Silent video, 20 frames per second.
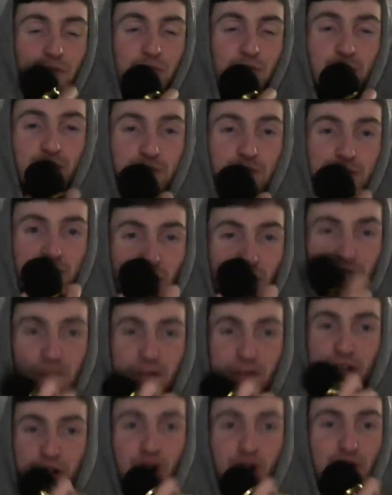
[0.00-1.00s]
Starts in
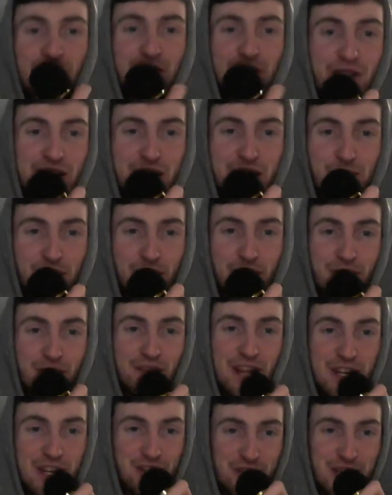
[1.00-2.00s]
Villanova. Like he won a
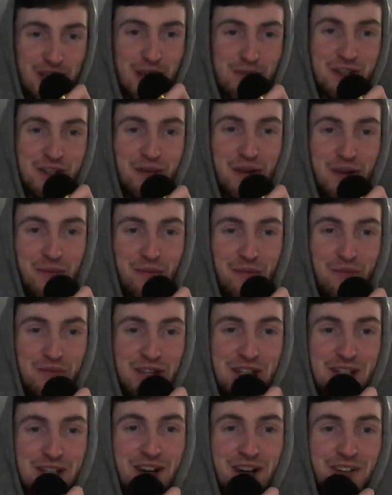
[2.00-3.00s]
national championship and
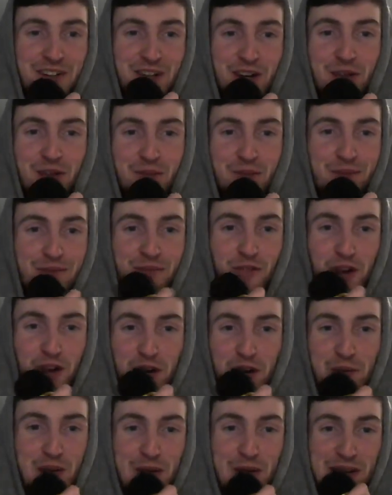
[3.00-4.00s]
he dunked on one
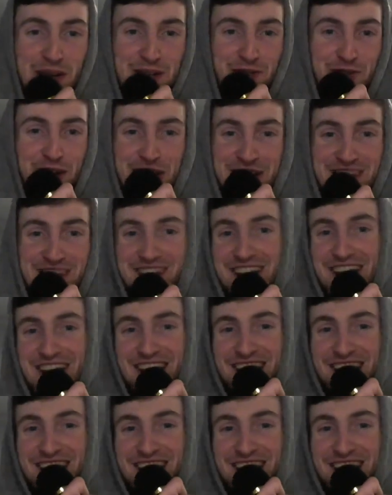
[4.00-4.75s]
of my best friends.